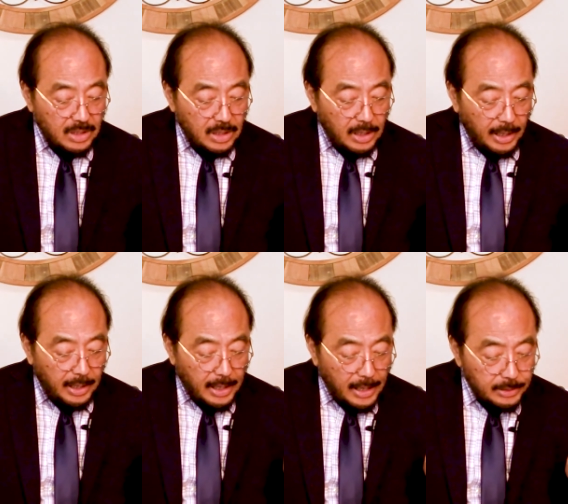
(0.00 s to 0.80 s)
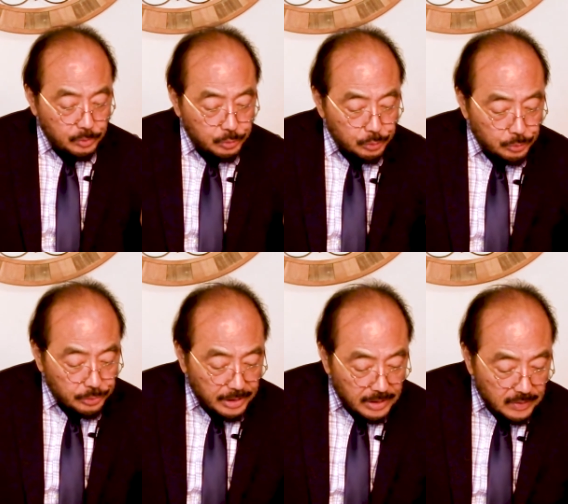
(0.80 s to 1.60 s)
And unto
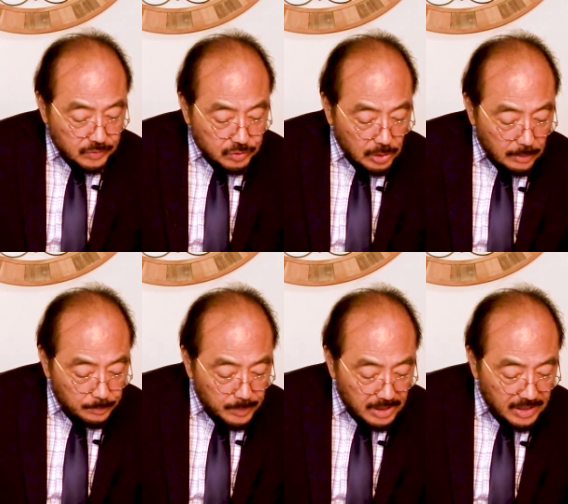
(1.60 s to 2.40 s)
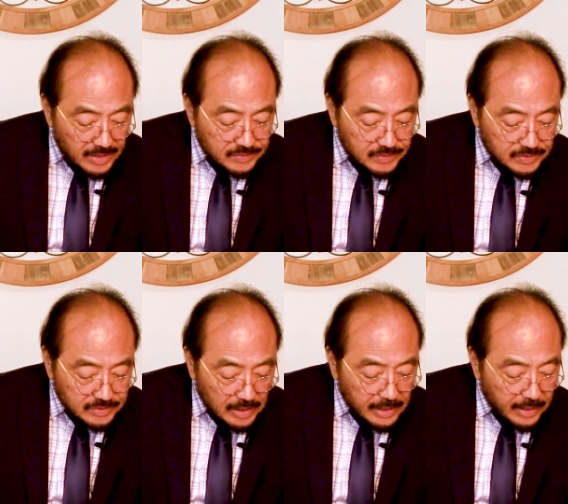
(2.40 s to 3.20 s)
thee shall be his
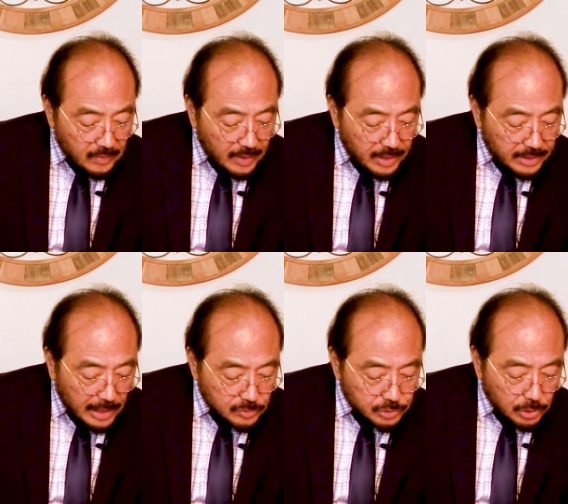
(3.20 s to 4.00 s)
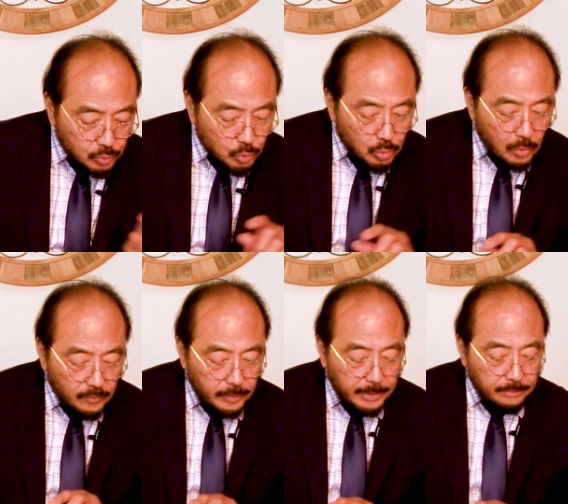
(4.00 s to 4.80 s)
desire, and thou shalt rule
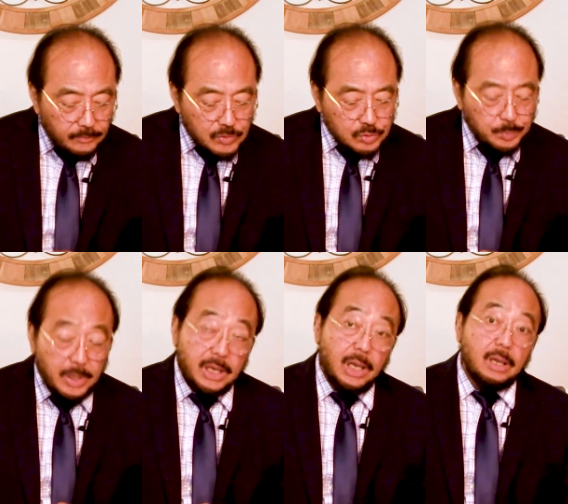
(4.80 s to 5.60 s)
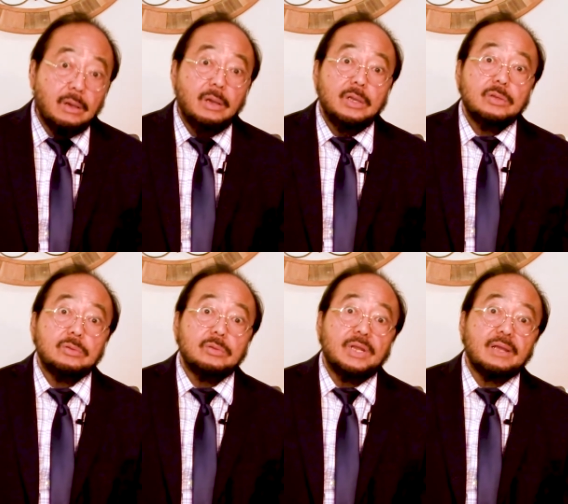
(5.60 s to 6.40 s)
over him. Speaking
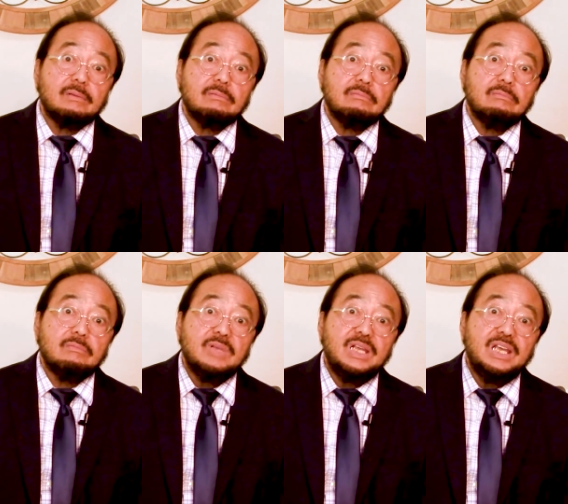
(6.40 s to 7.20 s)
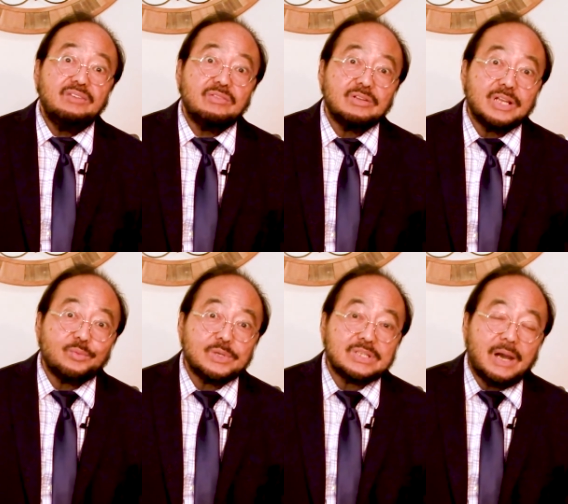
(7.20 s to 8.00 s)
to that evil that
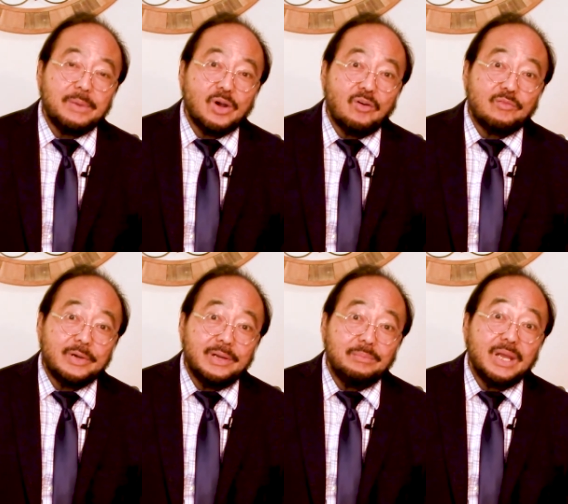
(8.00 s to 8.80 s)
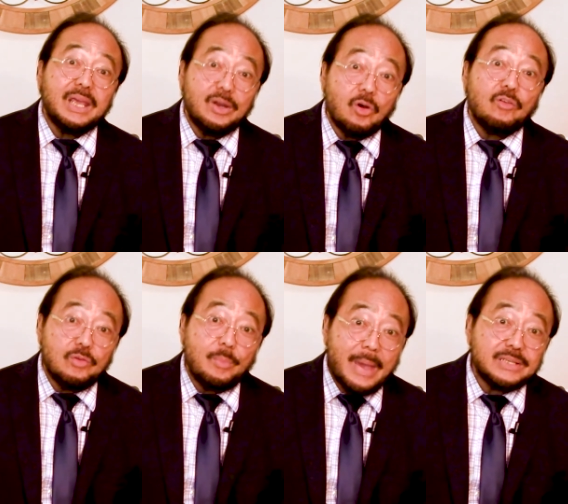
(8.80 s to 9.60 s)
was coming over him. He can
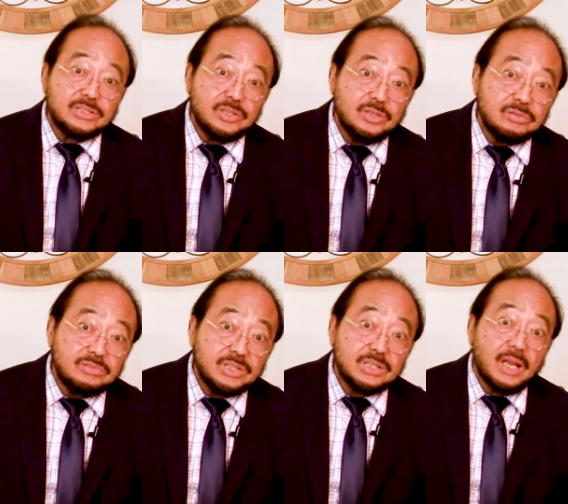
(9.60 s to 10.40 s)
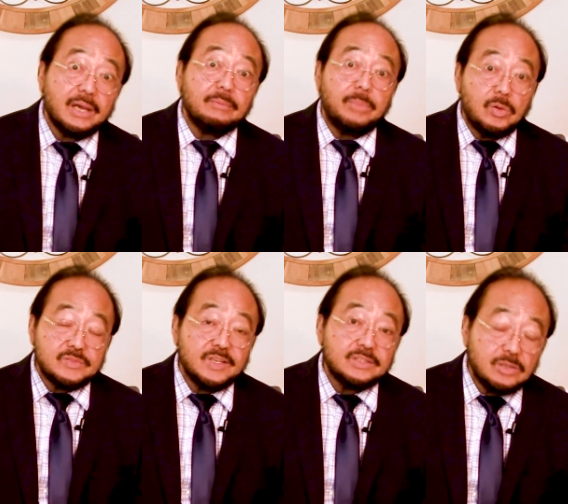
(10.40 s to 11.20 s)
overmaster you, just like Paul
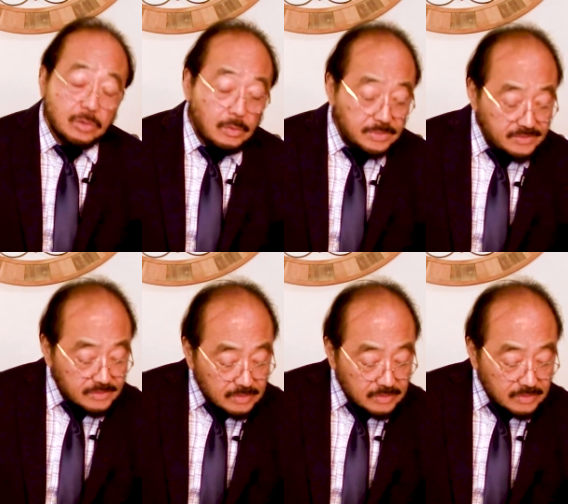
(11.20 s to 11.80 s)
says in Romans.